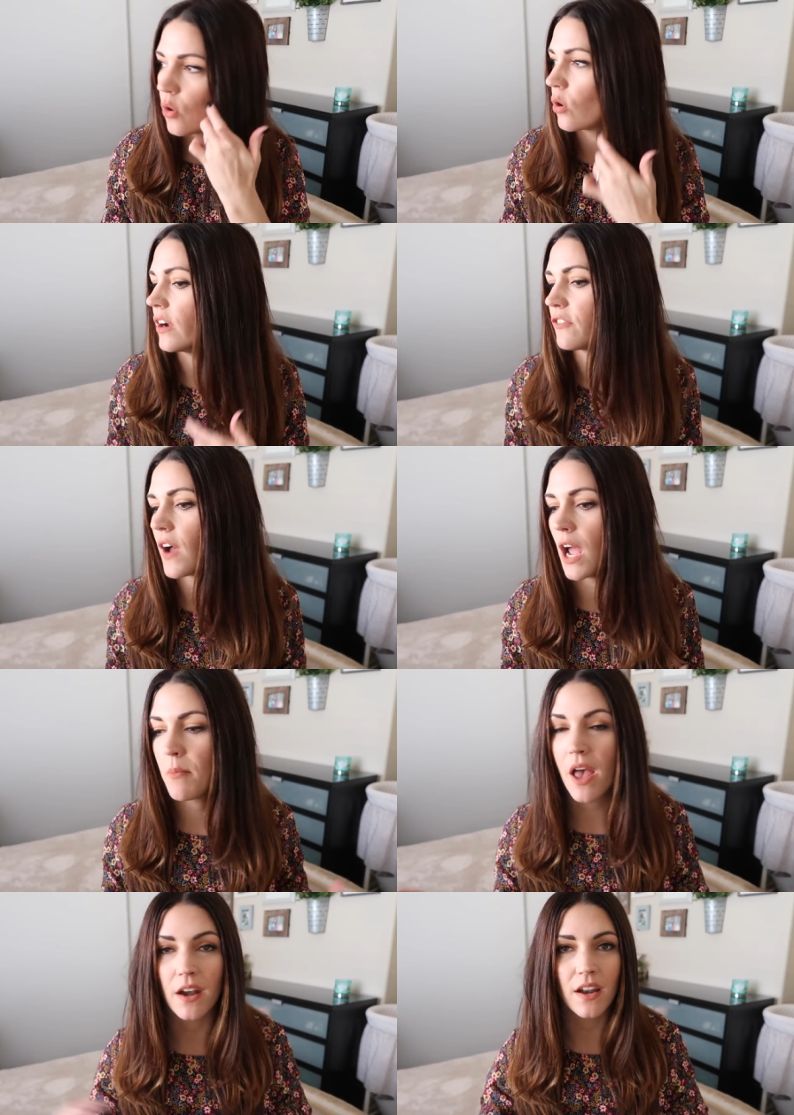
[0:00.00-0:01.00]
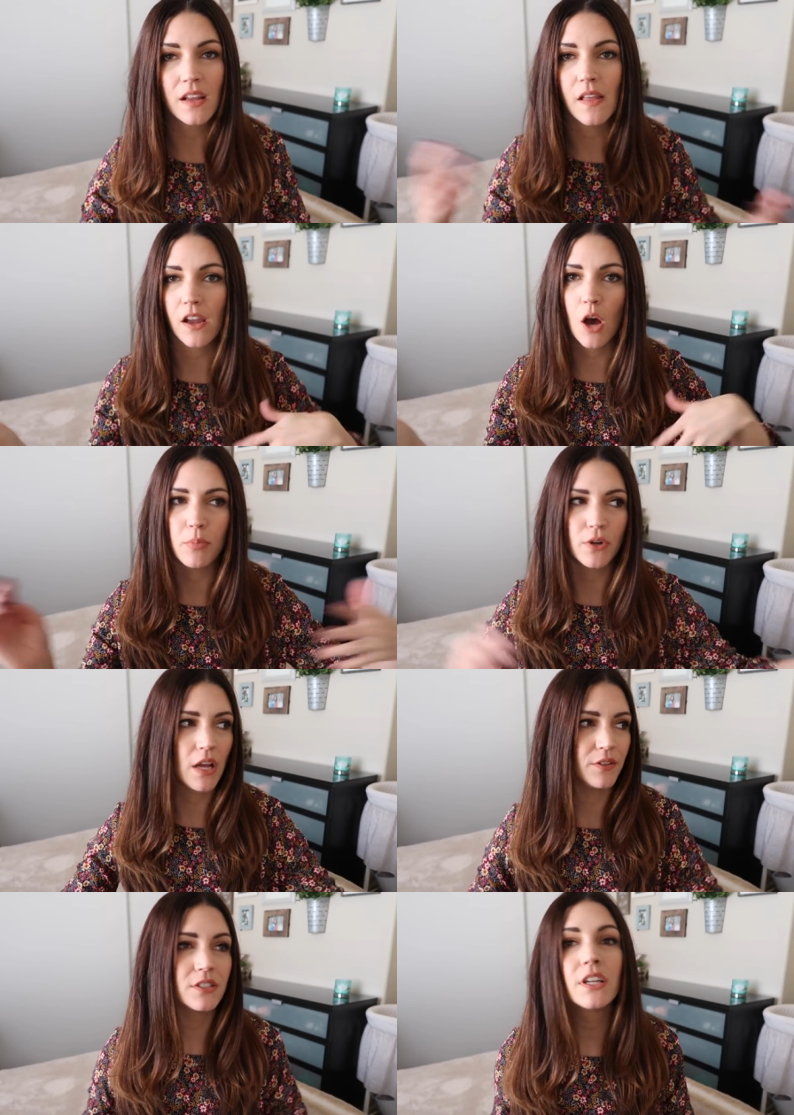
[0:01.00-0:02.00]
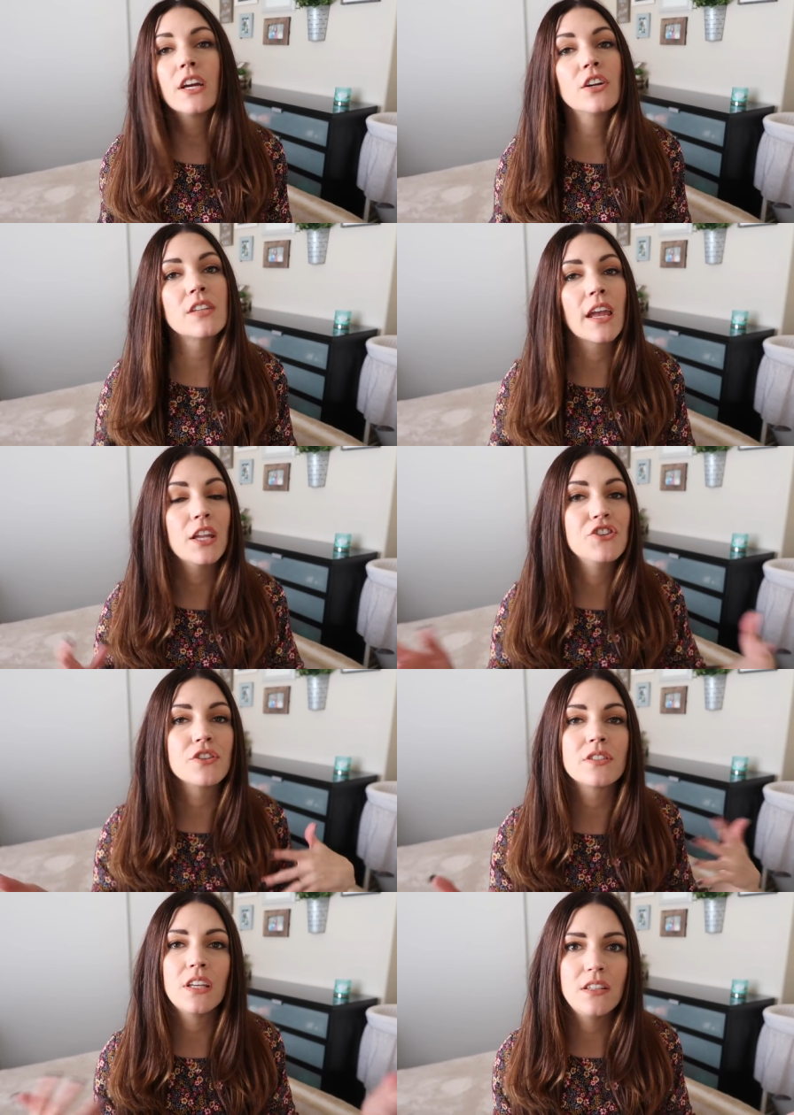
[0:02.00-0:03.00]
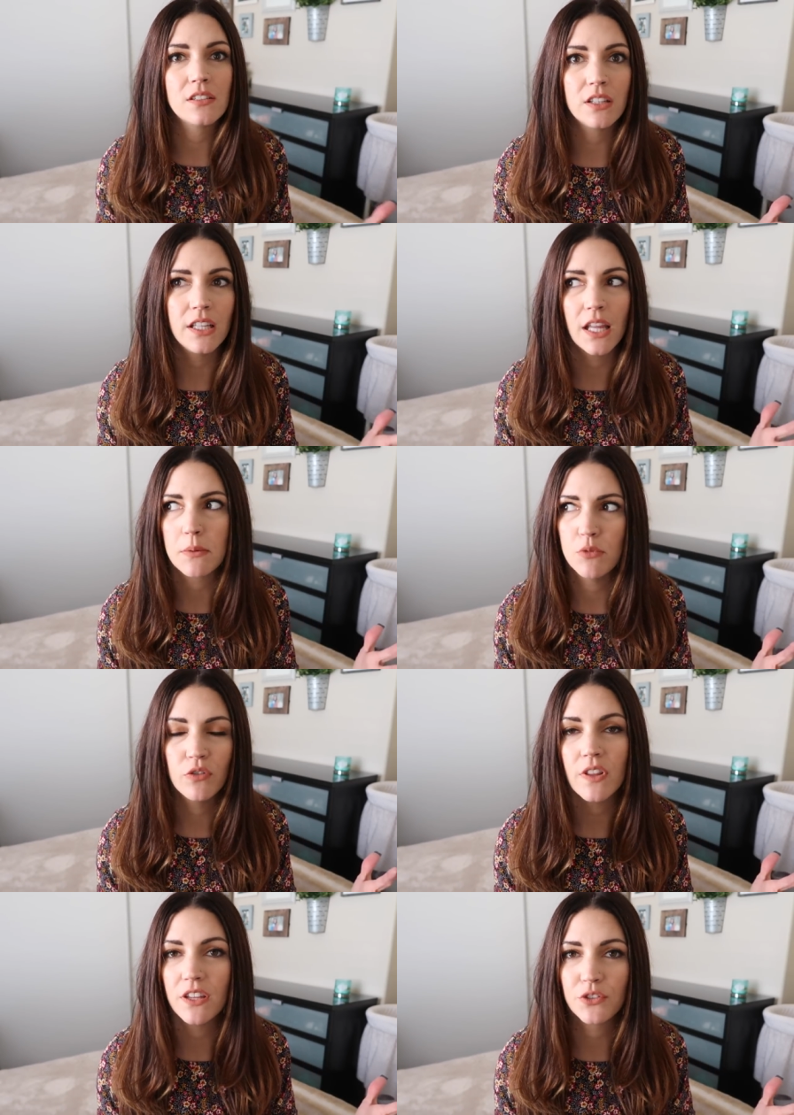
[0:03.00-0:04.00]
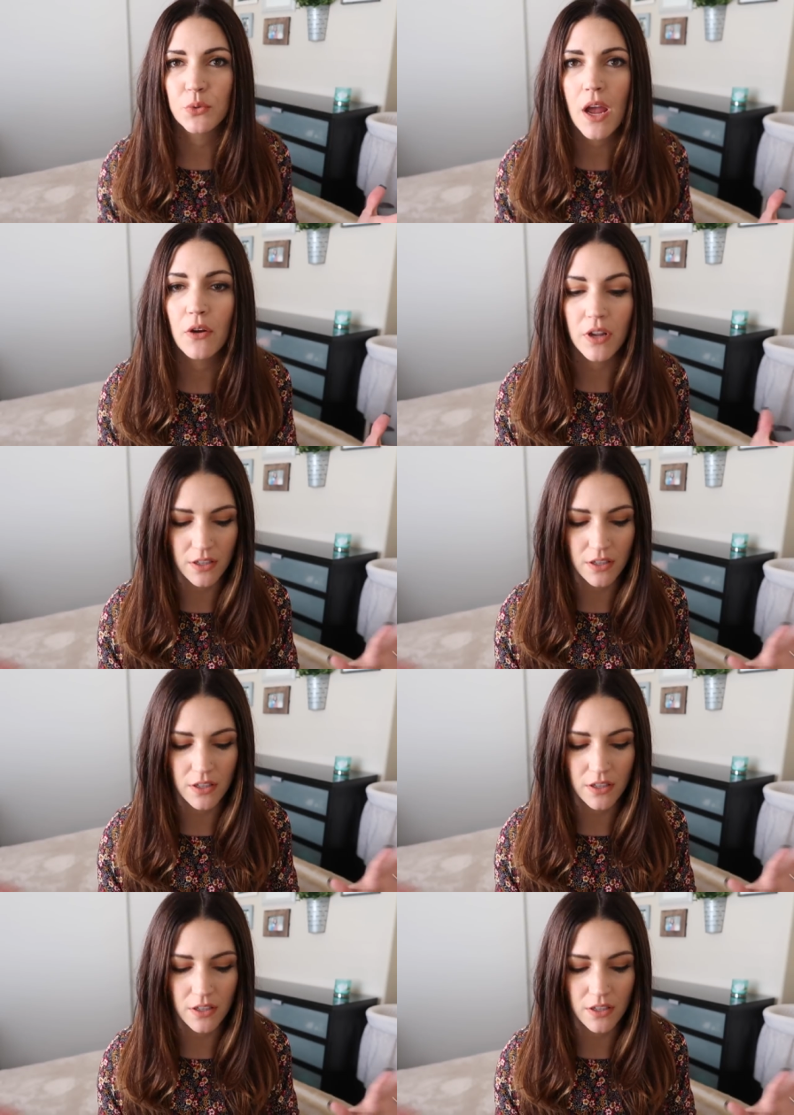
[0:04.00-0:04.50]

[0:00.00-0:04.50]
or if I'm editing like up or downstairs, I can just easily like move things around.